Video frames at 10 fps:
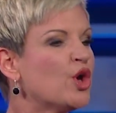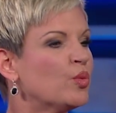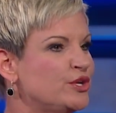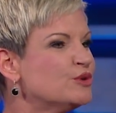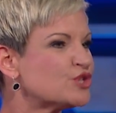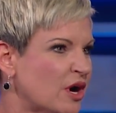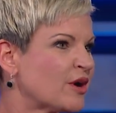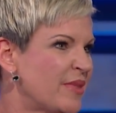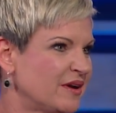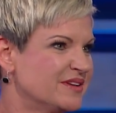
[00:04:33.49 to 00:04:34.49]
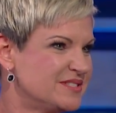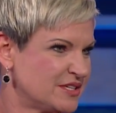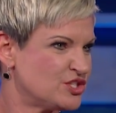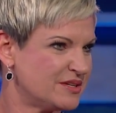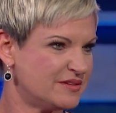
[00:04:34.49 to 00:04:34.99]
When you talk about
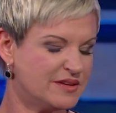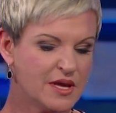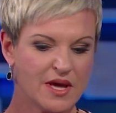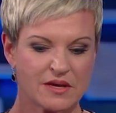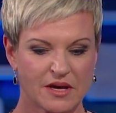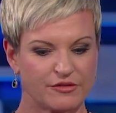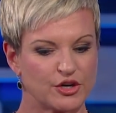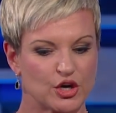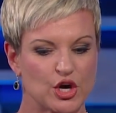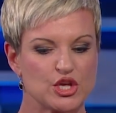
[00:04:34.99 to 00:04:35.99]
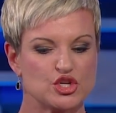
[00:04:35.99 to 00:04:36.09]
addiction, Governor,